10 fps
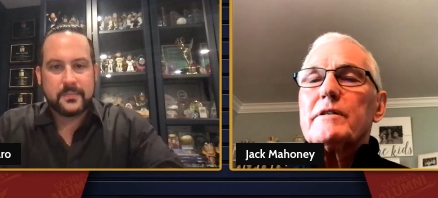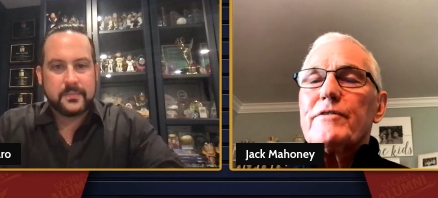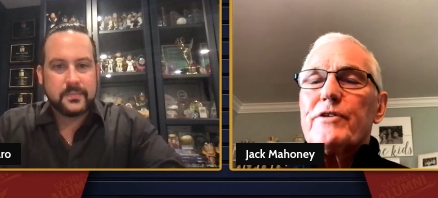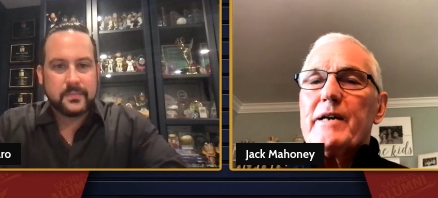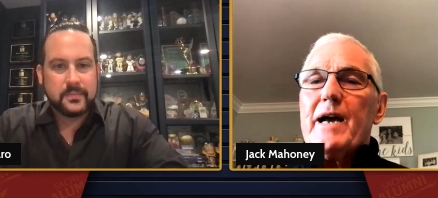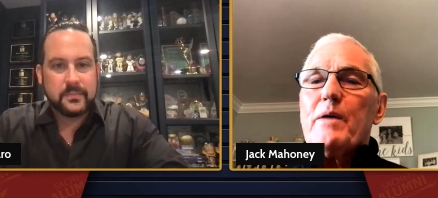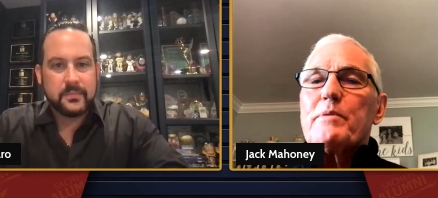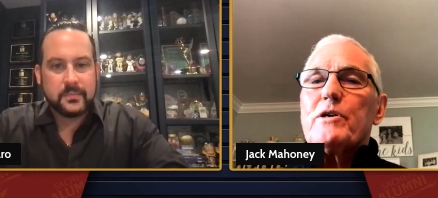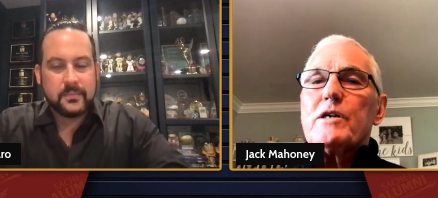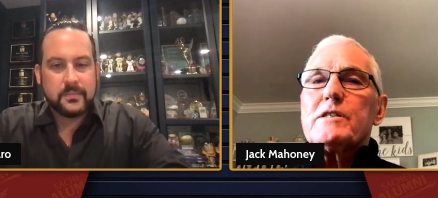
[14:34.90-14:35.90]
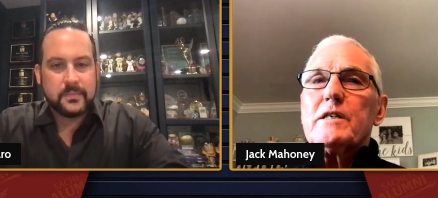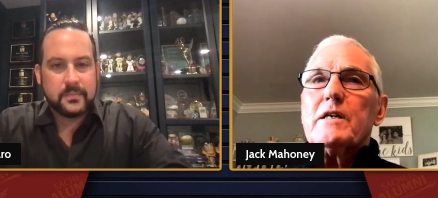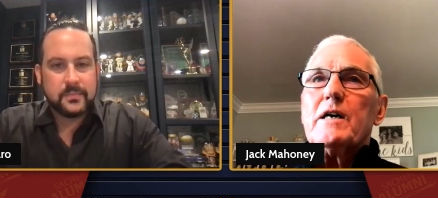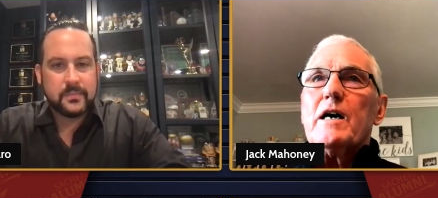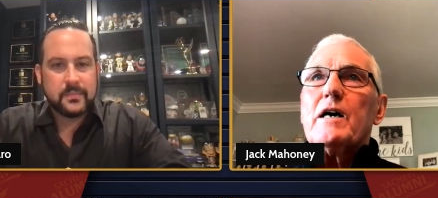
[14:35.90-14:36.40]
Speaker 1: different now because
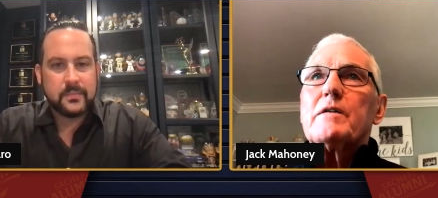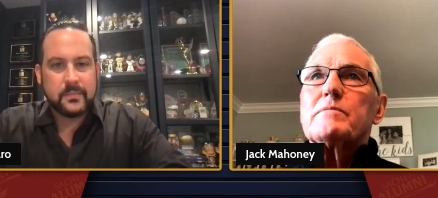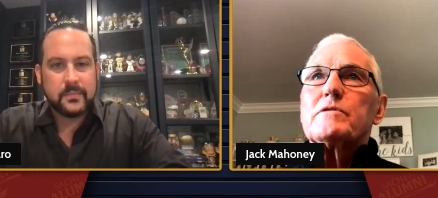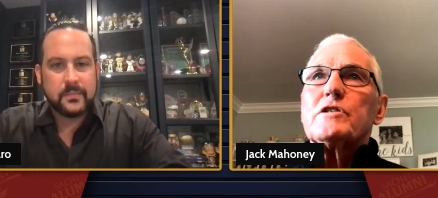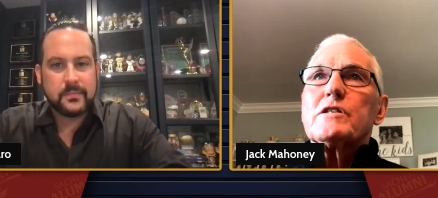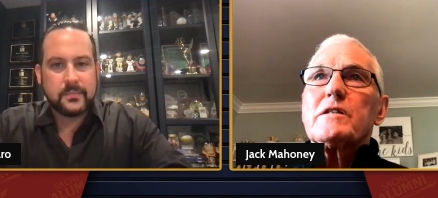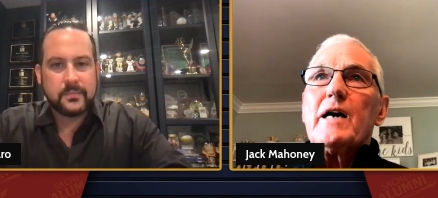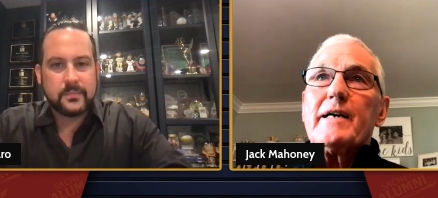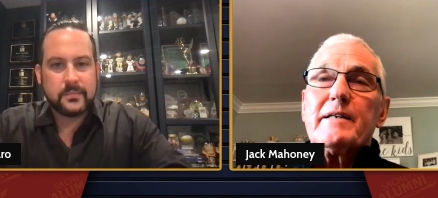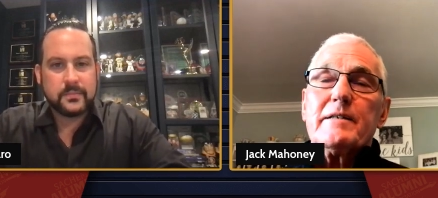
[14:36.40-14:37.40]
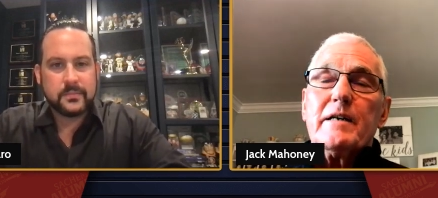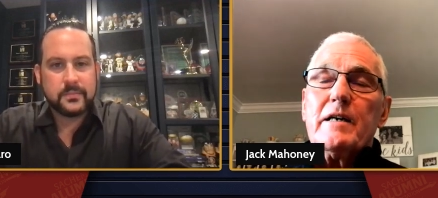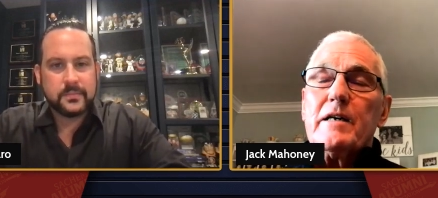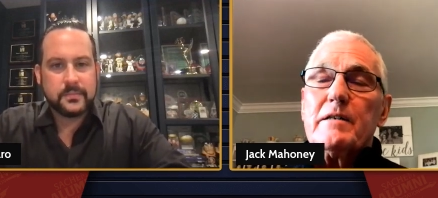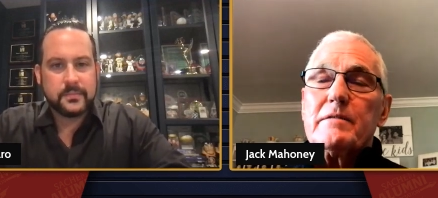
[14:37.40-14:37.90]
um, just like
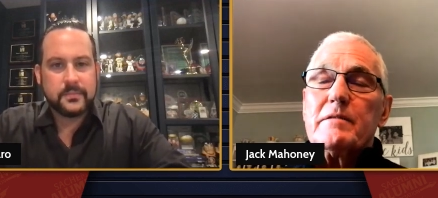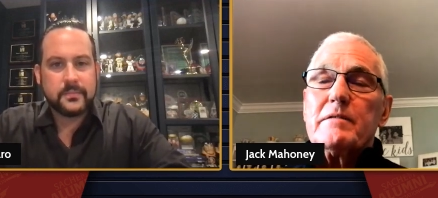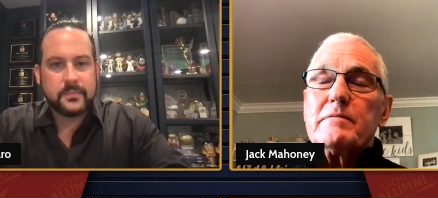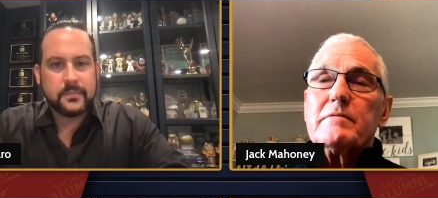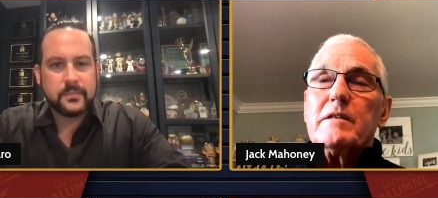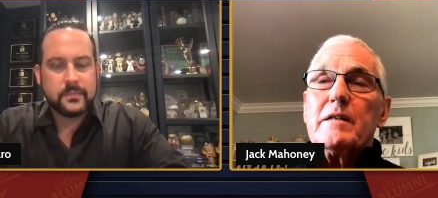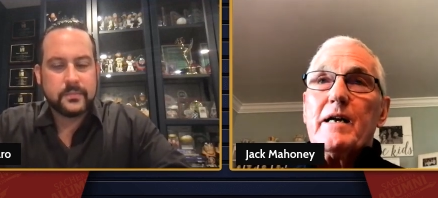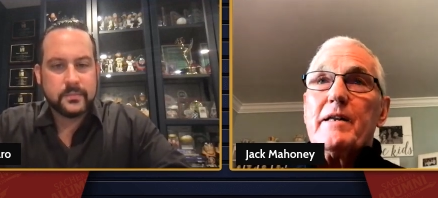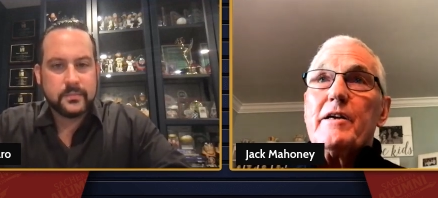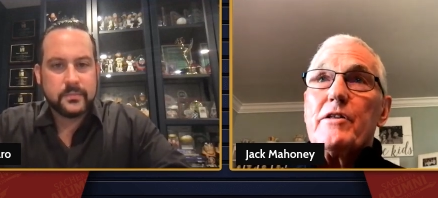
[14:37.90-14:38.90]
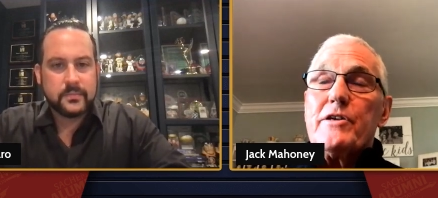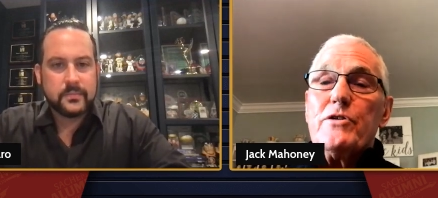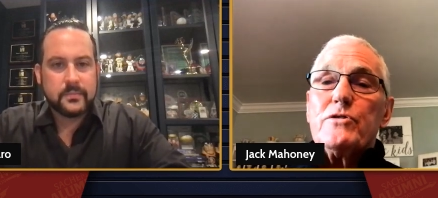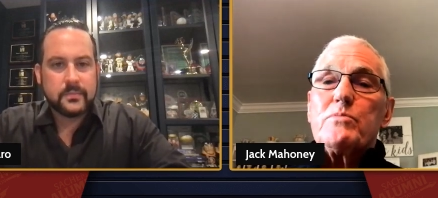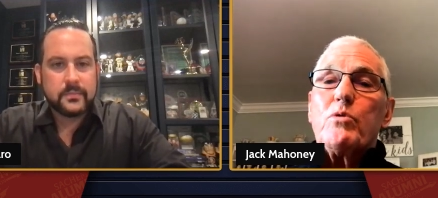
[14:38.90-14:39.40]
uh, a lot of the other
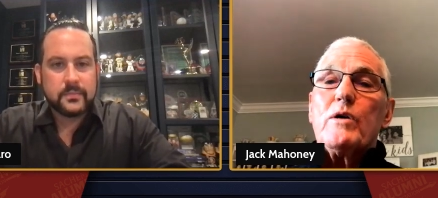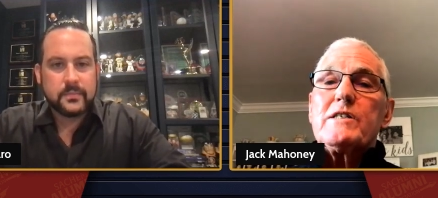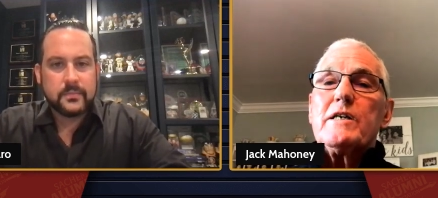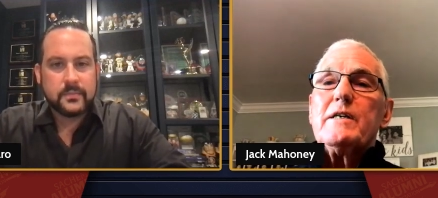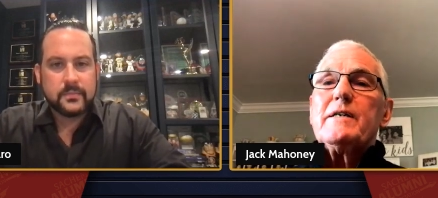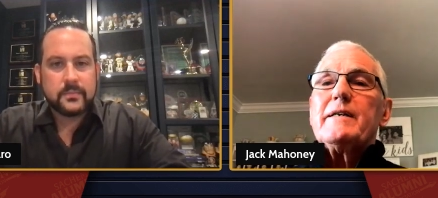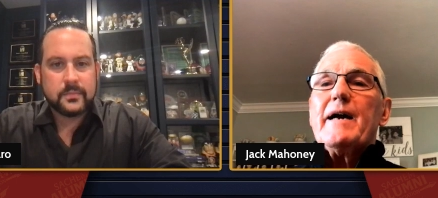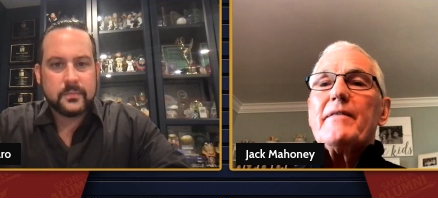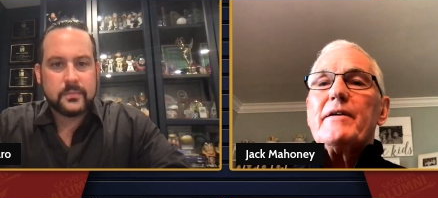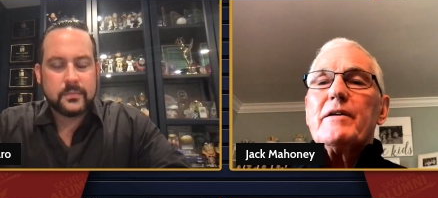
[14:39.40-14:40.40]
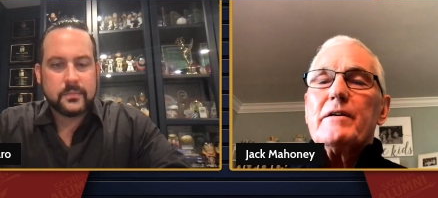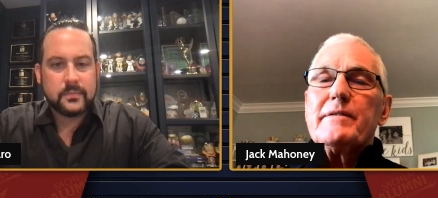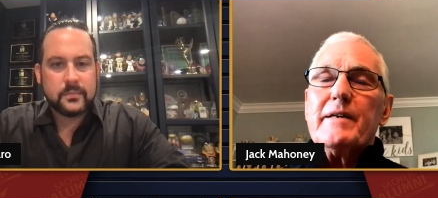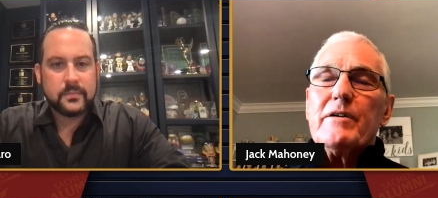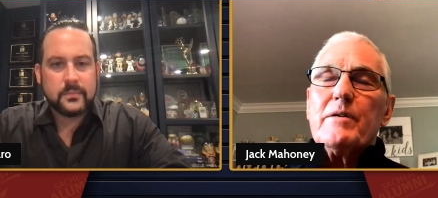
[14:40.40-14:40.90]
youth sports, now there
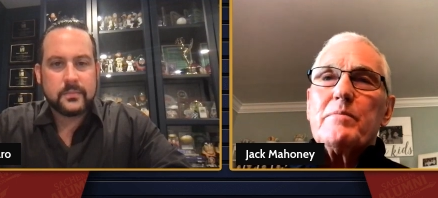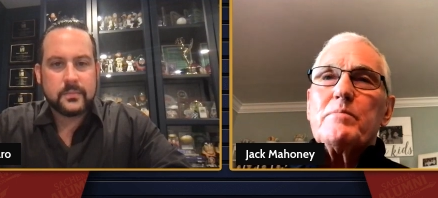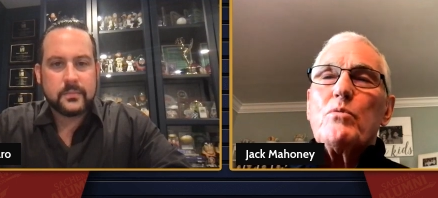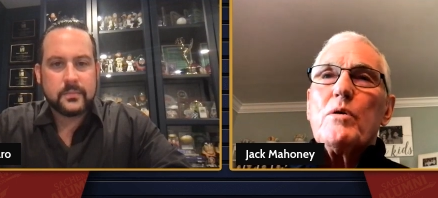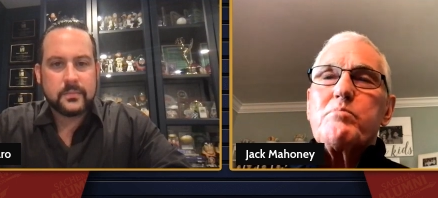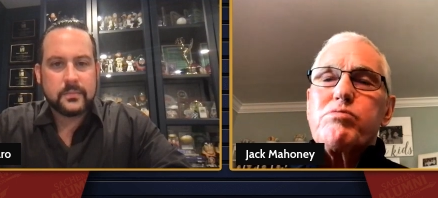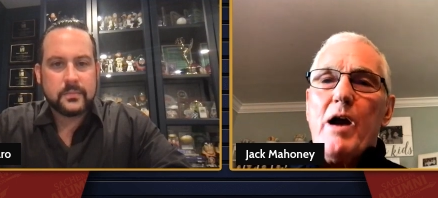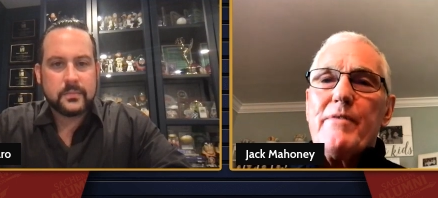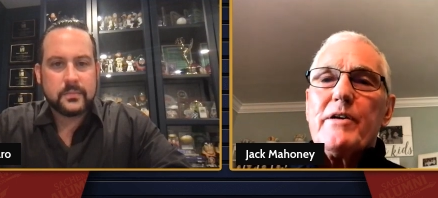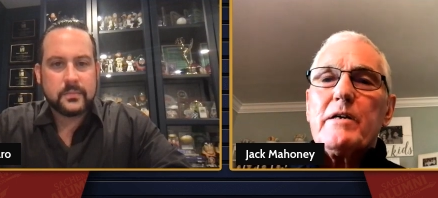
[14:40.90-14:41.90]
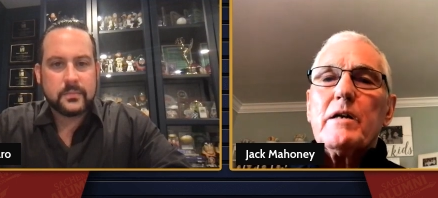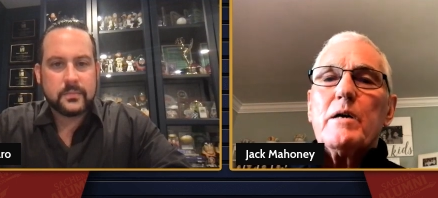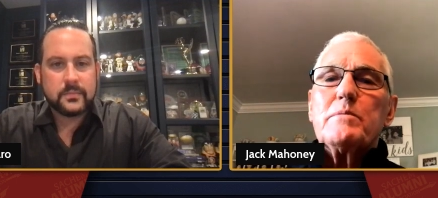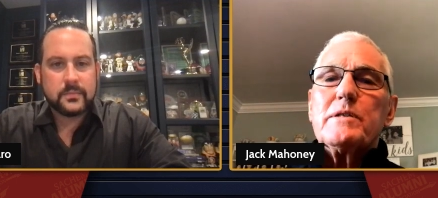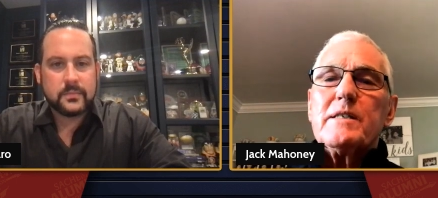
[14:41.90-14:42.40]
there are more private
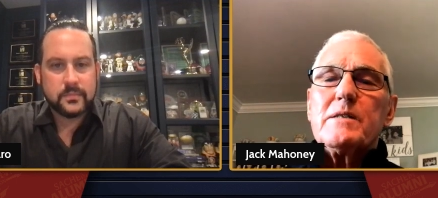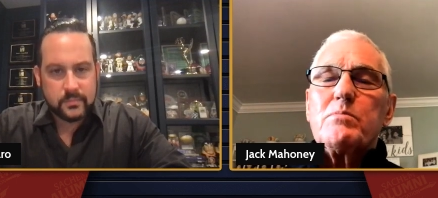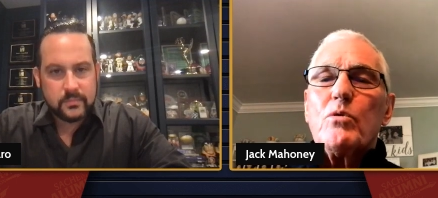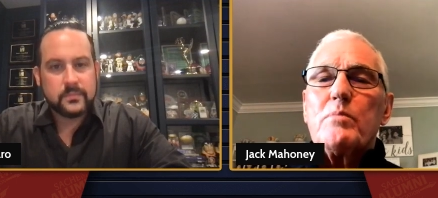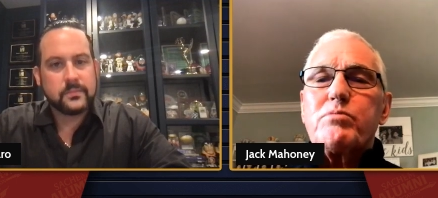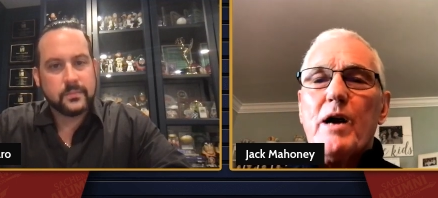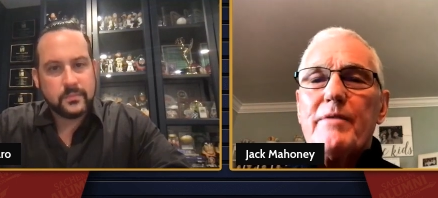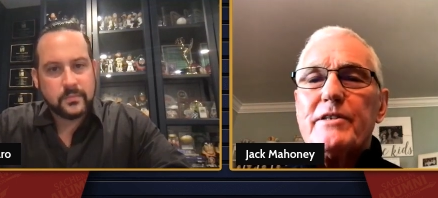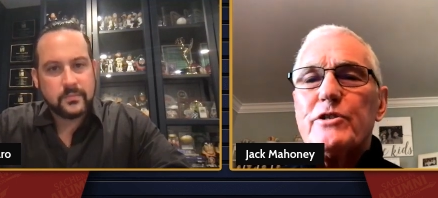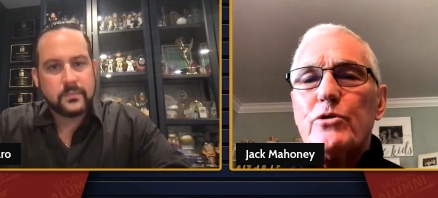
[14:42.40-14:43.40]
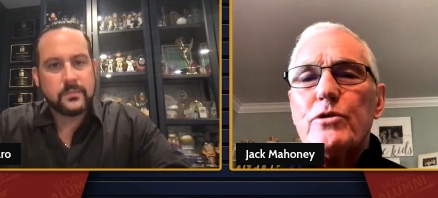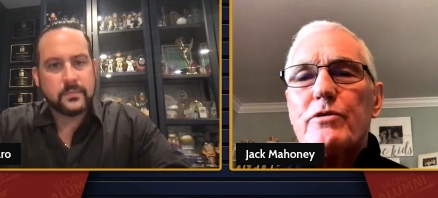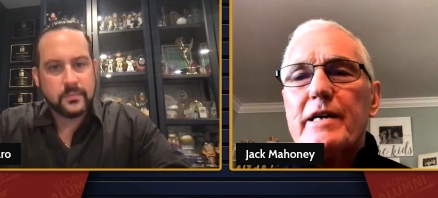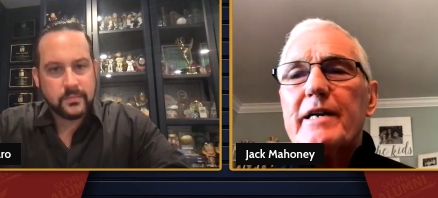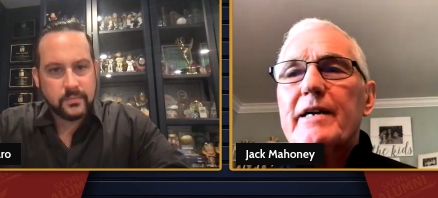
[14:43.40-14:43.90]
clubs. There's more private
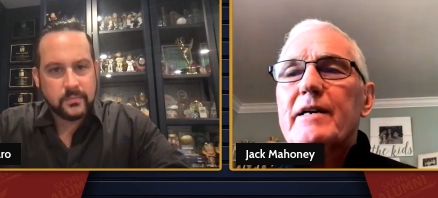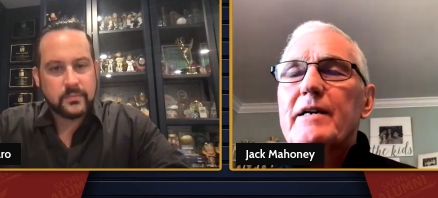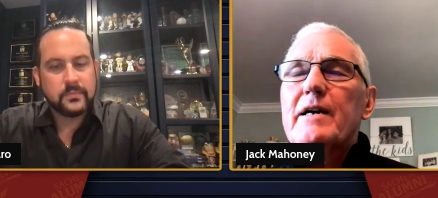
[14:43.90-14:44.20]
tutoring.